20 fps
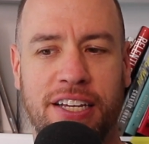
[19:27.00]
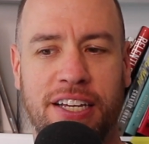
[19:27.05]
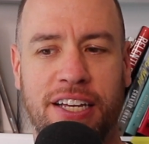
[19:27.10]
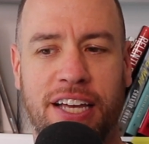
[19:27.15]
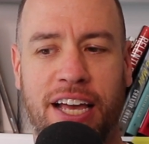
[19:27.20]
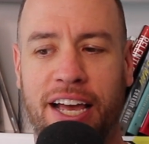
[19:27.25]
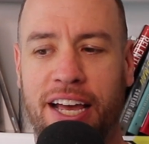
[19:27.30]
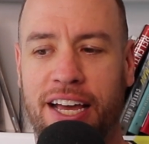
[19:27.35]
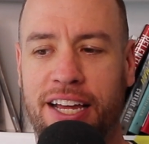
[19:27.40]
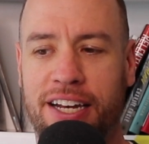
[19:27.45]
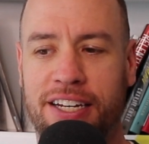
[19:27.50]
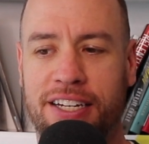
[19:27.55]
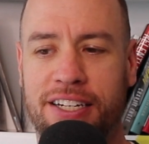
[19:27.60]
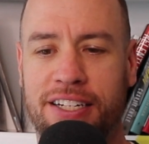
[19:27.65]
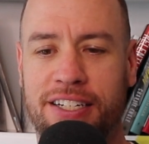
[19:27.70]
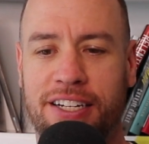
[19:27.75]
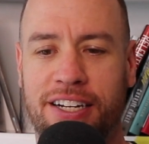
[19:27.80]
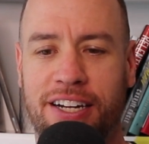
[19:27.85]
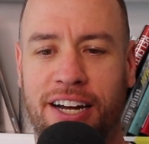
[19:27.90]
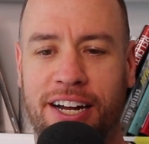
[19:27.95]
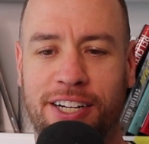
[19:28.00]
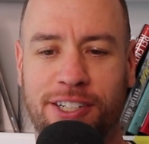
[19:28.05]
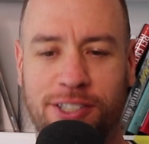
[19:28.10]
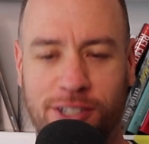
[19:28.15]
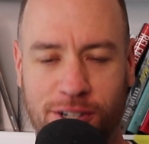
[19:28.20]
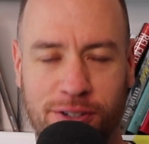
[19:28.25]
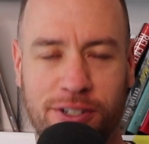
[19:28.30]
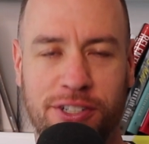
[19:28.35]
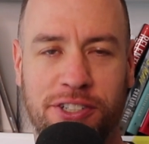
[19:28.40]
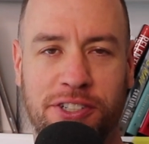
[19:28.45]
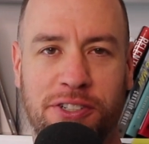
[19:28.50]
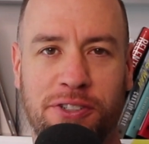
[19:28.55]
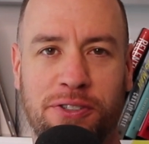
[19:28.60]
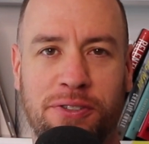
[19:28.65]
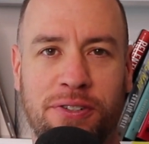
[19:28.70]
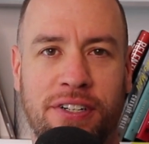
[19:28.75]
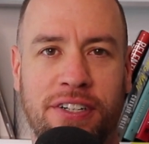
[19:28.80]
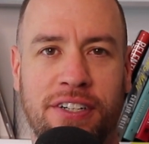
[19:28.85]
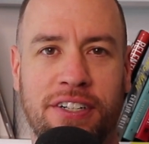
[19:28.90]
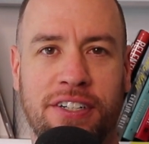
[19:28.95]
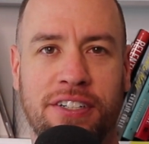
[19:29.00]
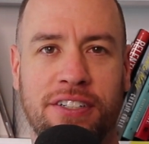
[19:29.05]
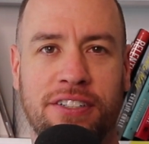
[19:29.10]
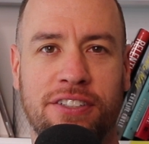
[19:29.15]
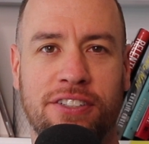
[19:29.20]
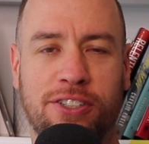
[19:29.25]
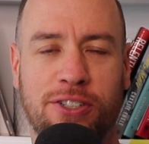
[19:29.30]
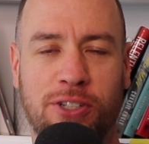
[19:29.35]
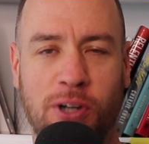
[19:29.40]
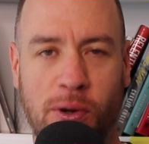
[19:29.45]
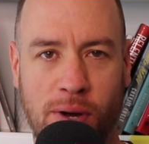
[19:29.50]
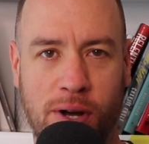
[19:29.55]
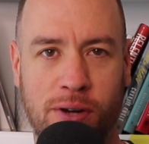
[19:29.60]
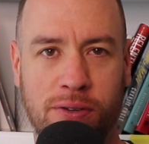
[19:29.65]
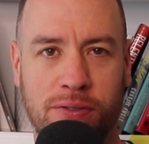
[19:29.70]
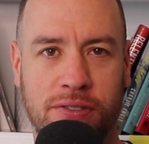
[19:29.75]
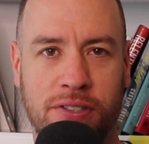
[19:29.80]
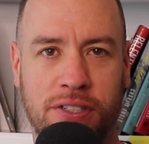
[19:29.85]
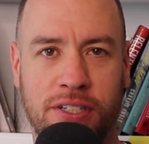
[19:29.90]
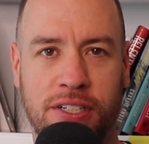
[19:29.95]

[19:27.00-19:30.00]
And I encourage you to go out,